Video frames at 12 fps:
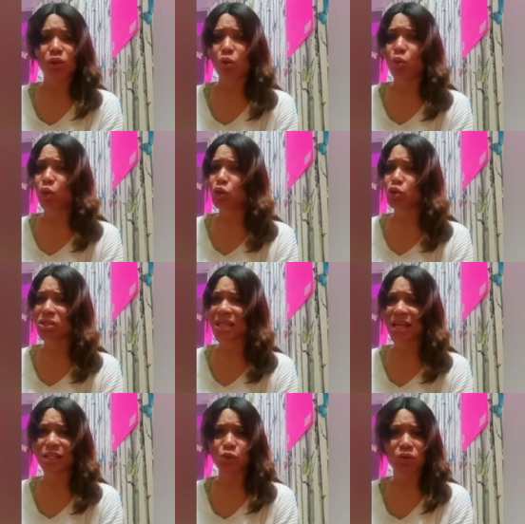don't want to
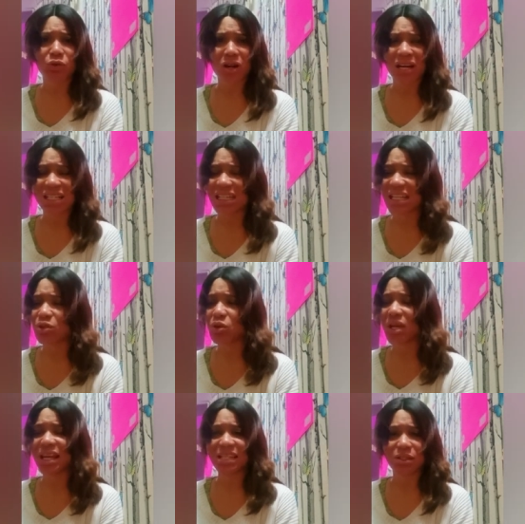take this one for granted and say,
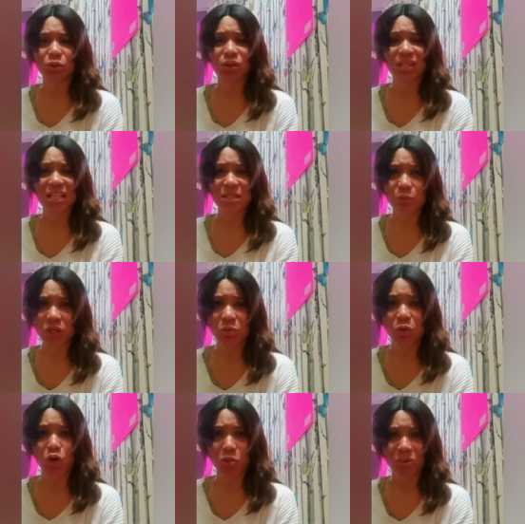okay, let the testimony
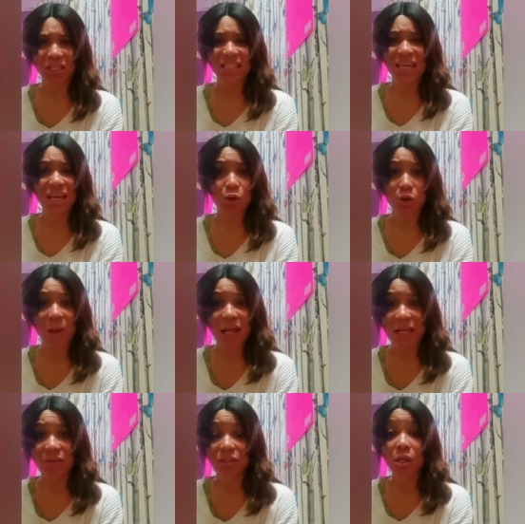be complete, then I'll come
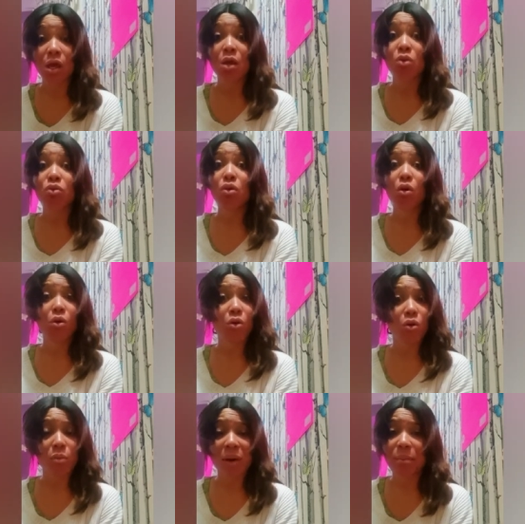and give it.
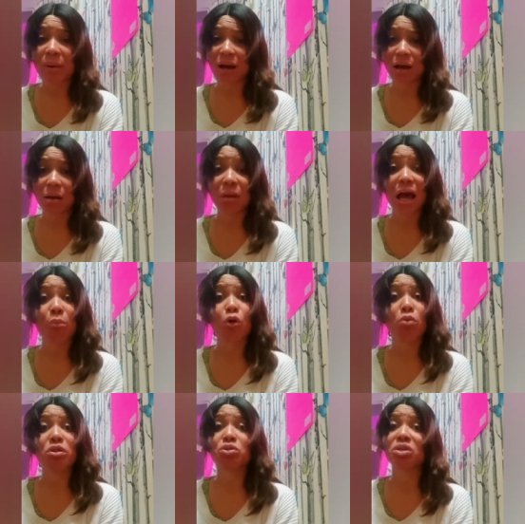No, Papa, I'm
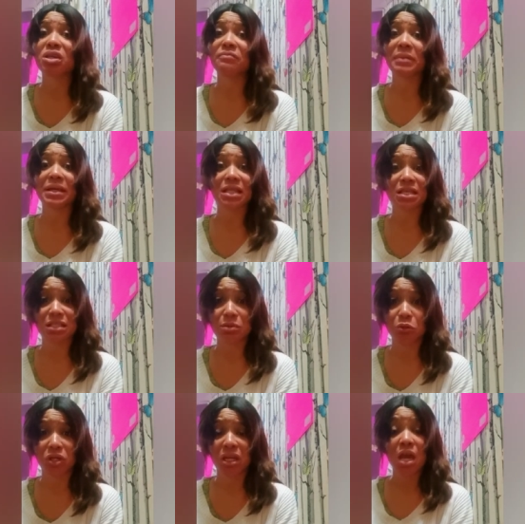to give my
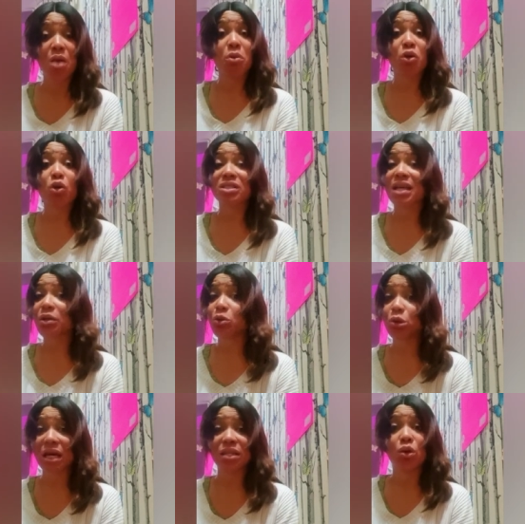testimony because I
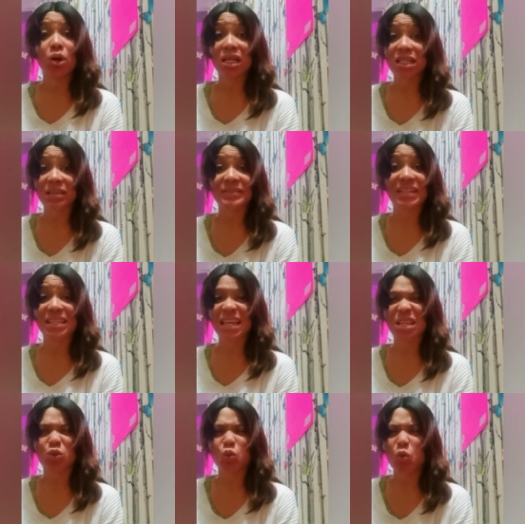know that the God that has
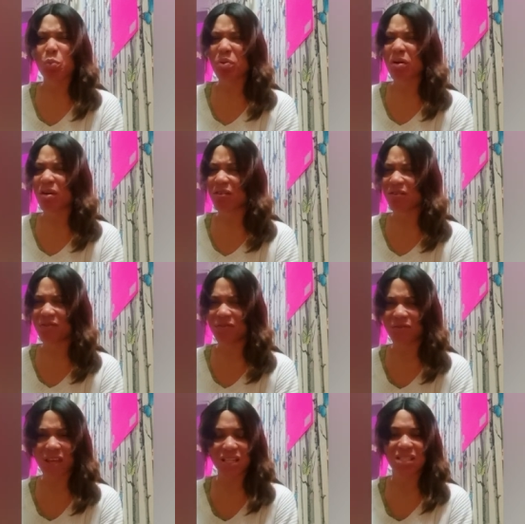started it will
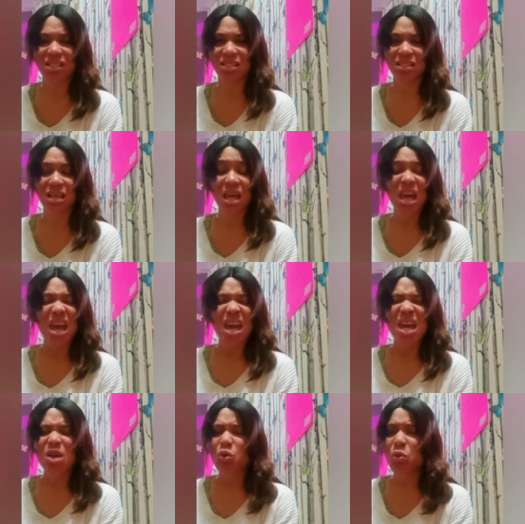perfect it.
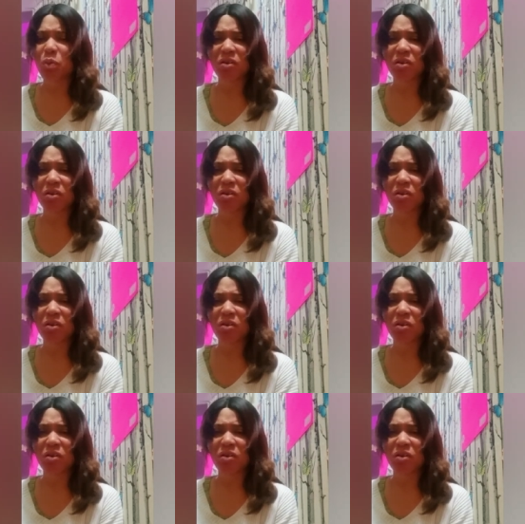He will